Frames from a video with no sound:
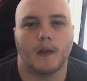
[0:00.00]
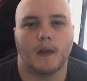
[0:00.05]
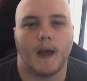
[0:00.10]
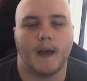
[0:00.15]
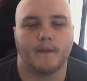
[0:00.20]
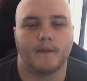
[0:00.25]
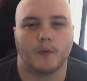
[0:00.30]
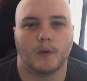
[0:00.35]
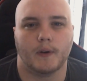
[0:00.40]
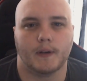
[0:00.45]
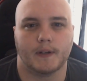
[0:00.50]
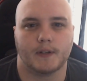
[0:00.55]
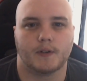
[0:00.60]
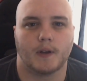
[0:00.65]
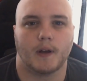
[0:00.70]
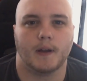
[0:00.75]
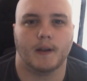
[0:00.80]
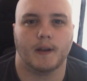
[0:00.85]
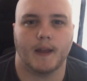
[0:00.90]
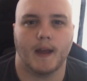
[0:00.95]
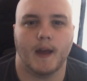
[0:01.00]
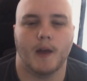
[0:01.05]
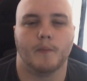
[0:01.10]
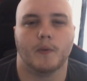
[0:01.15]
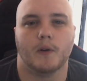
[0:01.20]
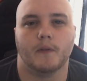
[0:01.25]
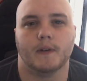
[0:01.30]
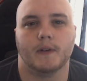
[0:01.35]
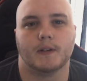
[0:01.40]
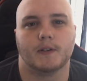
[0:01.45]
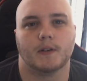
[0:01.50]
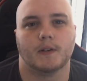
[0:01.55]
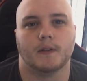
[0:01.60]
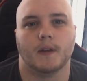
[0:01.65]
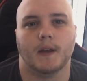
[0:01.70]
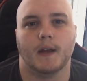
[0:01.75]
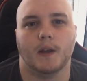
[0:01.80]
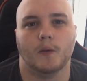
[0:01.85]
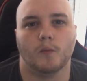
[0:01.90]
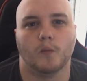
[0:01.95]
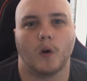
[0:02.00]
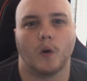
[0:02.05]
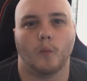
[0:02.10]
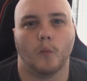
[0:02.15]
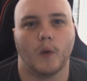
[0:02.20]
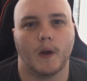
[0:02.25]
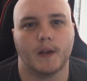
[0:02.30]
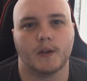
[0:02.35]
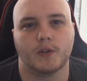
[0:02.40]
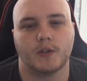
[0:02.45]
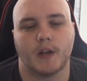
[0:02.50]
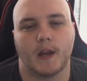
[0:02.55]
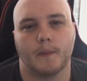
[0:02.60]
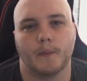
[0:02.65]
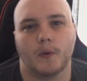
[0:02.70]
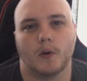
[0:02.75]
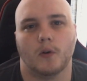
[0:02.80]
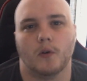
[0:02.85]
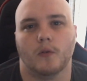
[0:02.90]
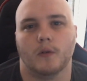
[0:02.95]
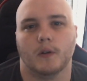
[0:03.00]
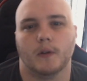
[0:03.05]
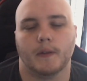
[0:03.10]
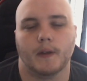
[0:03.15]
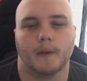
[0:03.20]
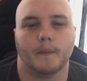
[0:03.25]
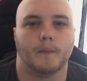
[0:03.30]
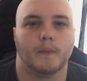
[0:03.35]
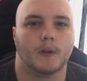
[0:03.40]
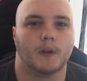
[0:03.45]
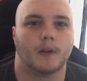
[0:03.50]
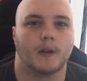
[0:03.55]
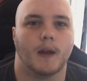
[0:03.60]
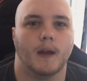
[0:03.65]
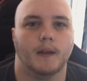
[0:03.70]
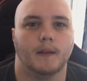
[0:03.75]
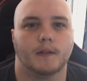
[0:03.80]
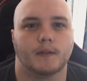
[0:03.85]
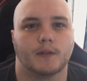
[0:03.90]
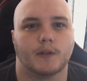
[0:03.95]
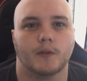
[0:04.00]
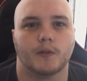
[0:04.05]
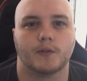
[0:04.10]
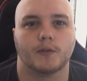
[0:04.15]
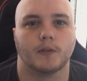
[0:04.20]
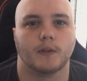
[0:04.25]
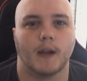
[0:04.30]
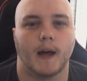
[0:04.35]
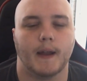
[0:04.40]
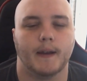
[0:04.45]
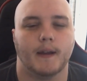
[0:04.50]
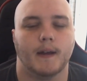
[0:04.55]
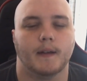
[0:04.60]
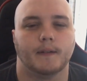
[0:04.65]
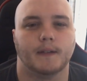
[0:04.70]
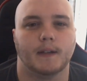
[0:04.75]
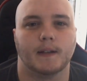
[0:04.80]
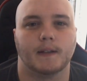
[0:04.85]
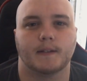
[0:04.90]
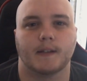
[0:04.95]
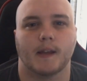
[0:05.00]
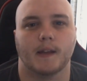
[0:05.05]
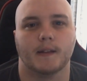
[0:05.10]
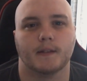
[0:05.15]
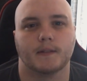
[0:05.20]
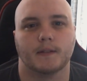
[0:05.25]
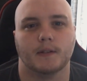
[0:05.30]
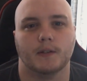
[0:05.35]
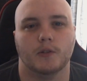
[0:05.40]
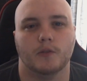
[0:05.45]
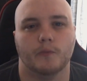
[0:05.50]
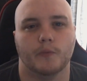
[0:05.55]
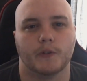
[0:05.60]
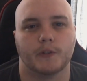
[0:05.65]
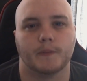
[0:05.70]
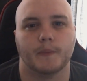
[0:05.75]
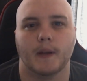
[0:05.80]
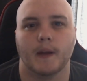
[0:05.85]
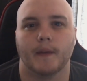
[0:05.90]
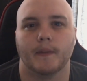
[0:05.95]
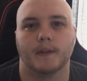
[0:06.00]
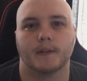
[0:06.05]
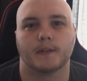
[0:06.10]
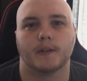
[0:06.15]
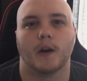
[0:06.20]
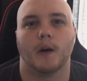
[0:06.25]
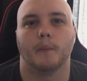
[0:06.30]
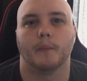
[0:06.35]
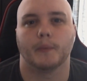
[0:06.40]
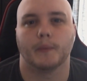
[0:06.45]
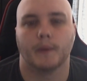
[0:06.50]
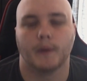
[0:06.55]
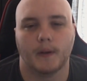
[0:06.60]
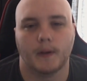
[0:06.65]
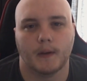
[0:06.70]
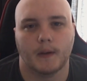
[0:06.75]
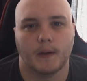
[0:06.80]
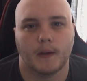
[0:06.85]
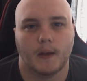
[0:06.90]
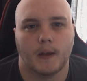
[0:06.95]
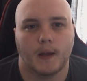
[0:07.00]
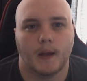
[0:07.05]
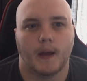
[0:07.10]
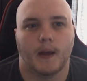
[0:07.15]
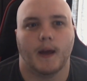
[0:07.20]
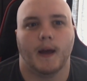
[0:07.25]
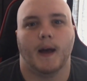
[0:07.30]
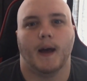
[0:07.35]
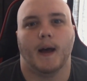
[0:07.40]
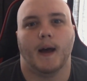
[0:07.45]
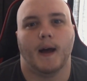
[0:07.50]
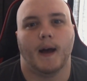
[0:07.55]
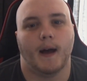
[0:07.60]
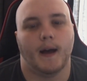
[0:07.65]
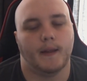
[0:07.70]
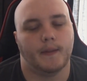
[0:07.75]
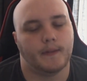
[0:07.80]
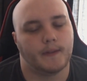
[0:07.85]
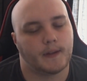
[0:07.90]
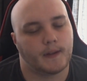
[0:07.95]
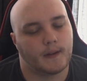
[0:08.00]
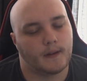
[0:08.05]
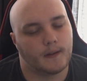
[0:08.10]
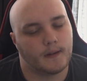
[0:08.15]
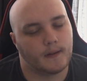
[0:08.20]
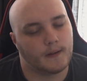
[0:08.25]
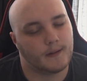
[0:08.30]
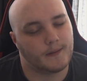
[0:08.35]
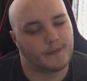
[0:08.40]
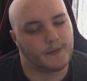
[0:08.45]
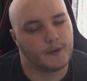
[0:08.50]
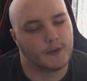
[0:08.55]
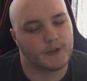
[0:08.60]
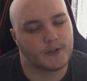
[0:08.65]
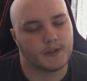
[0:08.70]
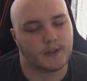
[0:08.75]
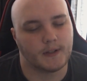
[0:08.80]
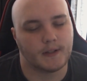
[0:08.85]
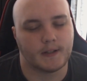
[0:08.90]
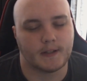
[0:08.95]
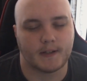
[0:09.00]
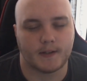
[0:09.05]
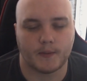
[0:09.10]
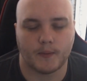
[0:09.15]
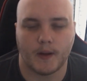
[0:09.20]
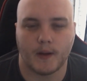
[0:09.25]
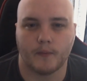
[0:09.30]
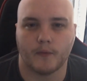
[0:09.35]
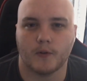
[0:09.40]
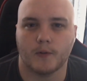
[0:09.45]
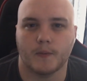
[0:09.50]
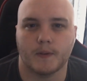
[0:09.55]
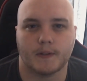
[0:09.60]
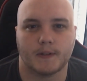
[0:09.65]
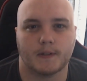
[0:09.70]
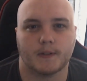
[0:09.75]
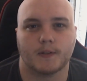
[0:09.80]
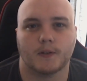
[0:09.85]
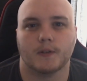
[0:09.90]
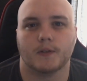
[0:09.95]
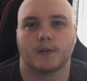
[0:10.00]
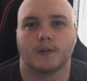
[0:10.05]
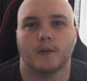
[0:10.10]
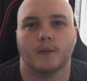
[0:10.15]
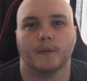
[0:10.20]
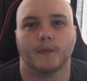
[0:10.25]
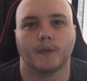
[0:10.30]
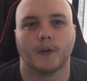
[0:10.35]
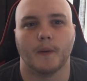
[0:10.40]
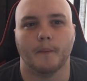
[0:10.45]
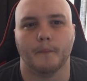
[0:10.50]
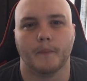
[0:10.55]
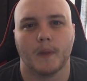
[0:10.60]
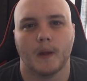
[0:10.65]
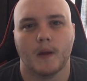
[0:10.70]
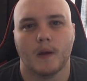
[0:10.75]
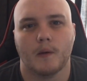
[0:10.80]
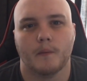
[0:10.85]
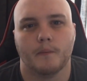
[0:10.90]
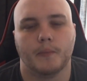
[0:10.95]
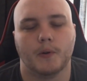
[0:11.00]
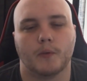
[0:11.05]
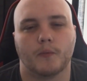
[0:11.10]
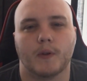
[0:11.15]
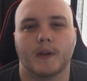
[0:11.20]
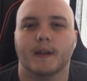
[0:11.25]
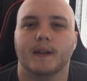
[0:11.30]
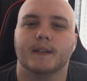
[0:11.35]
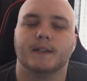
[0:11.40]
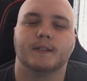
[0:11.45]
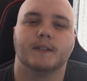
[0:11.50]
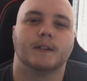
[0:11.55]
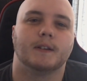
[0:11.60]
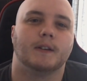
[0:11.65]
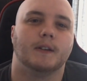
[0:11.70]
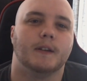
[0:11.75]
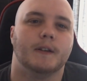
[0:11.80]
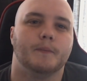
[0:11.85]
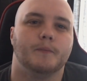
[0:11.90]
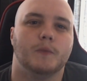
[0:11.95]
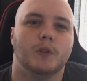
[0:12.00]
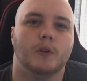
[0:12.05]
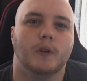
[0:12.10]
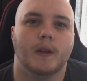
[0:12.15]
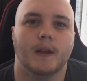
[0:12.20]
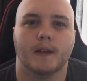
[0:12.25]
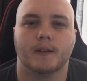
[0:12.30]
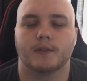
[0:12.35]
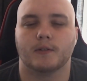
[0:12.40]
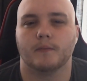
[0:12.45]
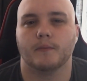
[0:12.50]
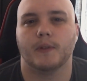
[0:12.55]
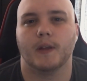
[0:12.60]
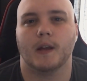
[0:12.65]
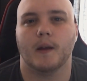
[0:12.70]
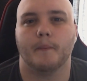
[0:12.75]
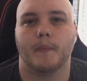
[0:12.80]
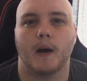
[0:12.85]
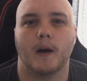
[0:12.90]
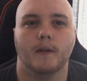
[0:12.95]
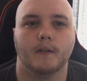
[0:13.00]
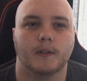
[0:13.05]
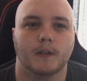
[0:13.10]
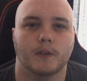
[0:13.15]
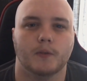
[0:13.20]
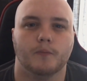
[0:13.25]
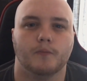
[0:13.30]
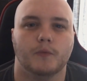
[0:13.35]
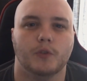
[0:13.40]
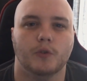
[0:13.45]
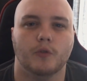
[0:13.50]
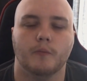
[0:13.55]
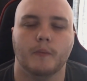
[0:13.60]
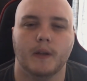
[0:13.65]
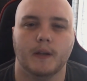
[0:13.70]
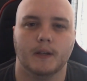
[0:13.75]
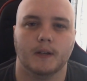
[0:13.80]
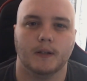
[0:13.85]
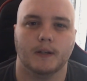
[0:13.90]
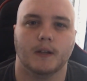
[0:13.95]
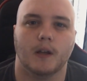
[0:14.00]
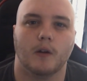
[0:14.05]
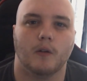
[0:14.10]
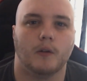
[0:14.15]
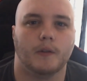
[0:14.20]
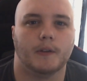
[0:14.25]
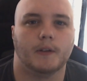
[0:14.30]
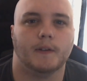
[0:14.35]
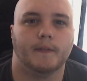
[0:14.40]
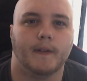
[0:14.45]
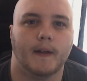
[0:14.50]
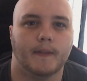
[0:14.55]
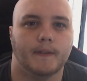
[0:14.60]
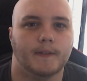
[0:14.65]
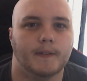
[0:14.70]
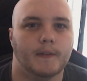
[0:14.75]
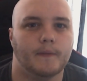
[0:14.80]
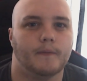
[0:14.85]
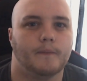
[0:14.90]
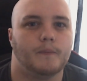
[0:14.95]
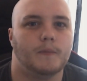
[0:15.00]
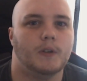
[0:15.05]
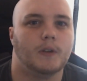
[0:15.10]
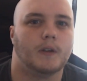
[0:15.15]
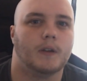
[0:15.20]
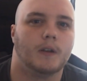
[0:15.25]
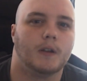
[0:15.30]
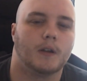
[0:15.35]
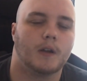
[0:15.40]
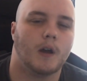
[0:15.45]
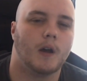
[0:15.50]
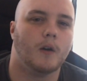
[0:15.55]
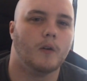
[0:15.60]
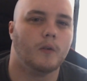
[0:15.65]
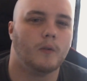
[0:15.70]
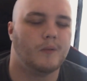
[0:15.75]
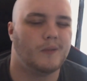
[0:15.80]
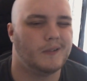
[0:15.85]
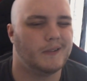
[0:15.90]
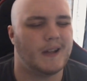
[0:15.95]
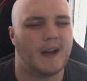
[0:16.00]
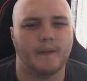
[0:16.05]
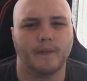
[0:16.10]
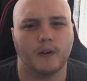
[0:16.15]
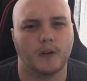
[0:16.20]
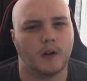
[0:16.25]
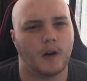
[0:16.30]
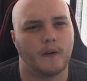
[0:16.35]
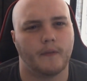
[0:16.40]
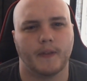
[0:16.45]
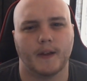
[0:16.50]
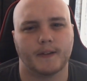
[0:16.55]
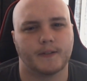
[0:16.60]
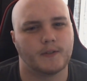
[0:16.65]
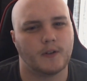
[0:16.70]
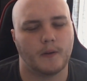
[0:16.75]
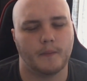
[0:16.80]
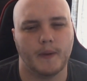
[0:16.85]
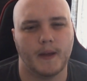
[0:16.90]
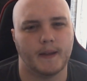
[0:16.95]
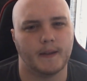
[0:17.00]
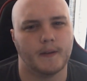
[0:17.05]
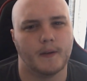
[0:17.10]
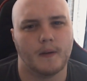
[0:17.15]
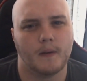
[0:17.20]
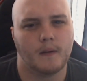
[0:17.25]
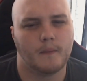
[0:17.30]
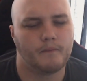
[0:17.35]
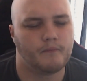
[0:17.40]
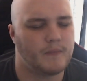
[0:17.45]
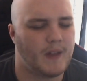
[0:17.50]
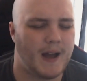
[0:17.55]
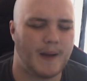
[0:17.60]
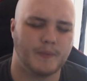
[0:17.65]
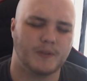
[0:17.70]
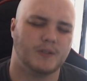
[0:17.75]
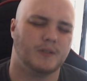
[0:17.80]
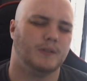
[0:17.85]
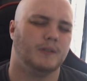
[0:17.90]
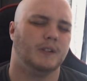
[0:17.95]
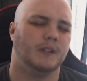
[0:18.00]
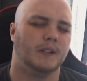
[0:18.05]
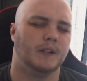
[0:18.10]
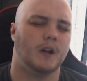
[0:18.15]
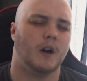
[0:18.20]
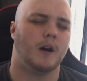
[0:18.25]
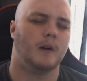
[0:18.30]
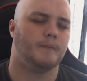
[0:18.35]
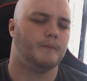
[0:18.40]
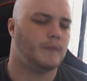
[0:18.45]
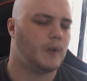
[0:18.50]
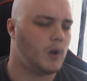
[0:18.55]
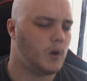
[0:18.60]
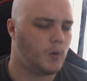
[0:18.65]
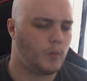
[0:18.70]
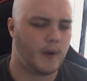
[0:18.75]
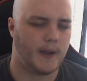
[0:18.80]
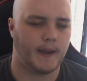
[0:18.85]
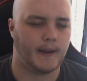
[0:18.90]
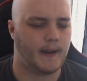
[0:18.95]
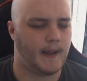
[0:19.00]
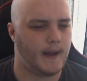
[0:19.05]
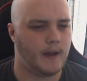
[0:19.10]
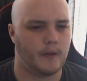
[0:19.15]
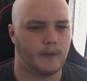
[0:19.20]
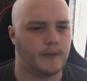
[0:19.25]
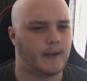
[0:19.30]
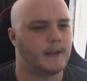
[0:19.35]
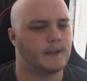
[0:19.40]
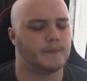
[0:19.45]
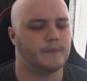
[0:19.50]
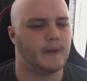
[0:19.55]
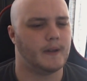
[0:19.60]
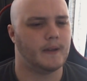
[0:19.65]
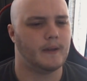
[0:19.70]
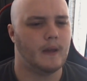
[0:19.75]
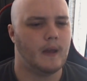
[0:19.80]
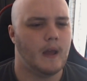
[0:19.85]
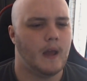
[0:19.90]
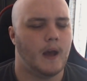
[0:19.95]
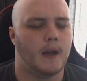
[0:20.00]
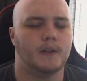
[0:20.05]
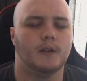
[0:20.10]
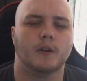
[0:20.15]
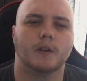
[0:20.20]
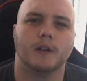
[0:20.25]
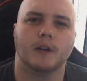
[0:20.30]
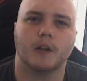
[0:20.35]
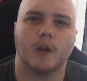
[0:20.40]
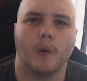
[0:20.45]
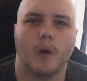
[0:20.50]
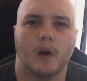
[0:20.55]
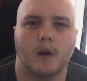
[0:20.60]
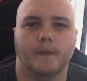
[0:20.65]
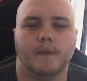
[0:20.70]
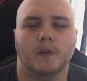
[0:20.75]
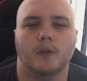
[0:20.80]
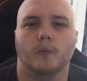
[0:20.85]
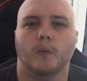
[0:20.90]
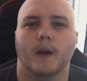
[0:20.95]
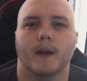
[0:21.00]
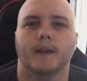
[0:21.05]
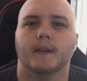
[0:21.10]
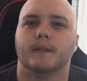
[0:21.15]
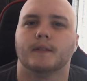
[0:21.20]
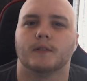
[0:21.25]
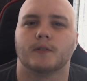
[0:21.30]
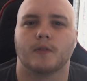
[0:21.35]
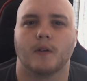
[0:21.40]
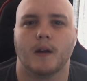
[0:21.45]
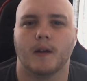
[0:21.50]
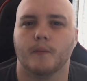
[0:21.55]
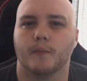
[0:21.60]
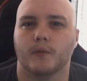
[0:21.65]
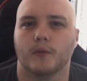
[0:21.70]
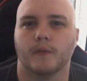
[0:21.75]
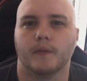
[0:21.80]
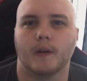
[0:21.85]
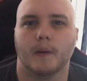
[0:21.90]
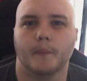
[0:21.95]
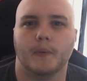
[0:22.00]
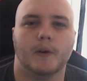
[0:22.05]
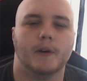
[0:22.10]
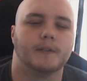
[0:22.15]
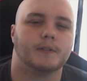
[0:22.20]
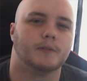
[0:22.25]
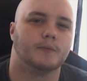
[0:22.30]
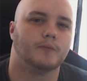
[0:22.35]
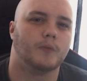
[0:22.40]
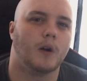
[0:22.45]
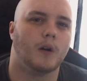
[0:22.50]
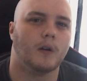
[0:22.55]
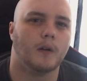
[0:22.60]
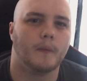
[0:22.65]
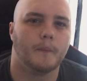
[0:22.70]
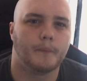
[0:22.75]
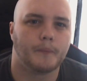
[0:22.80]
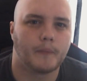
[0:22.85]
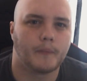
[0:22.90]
Everyone is trying to get above each other in one way, shape, or another, okay? The social ladder dictates that you must be at the top. And unfortunately, this is where rumors and such come from. But realistically, you hear something about you, you immediately go on the defensive. You're going to go, well, nah, fuck off, that's not me. Absolutely not. No way in hell that's me. And you're going to go out of your way to try and prove that person wrong.